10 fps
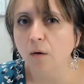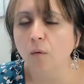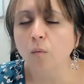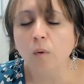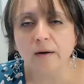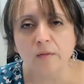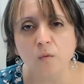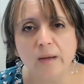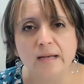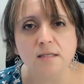One of the
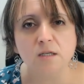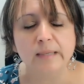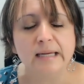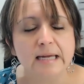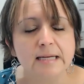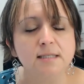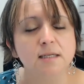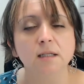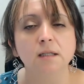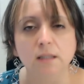ways to begin
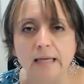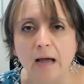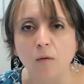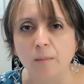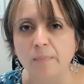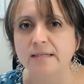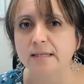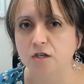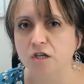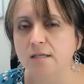to look at what
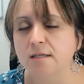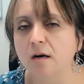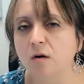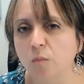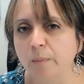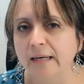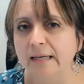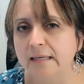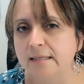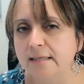positions are open
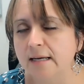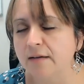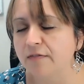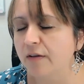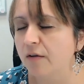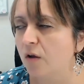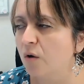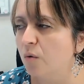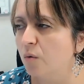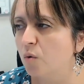is if
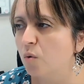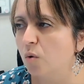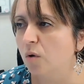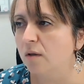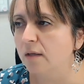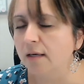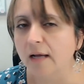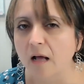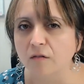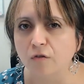you Google the
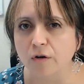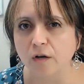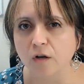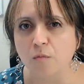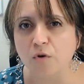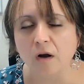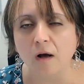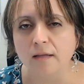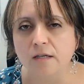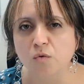California Community
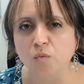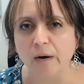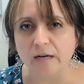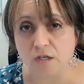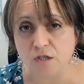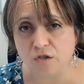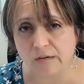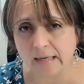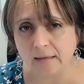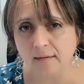College
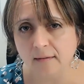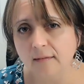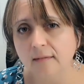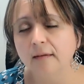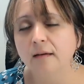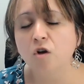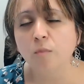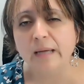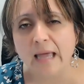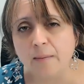Registry. You'll
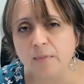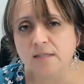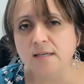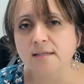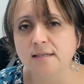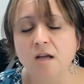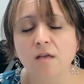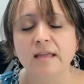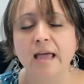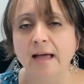be able to see all
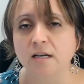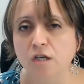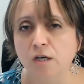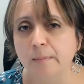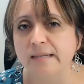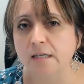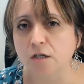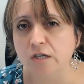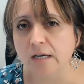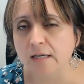the adjunct
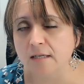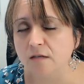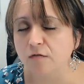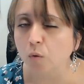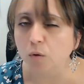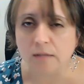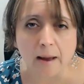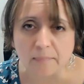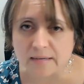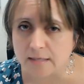positions,
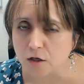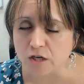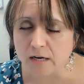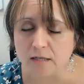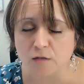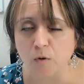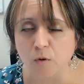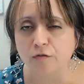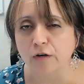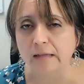full-time positions,
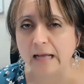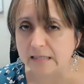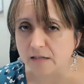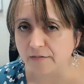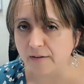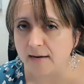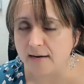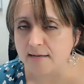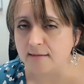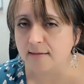both for classified
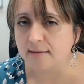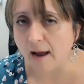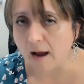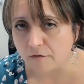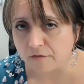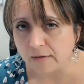and staff.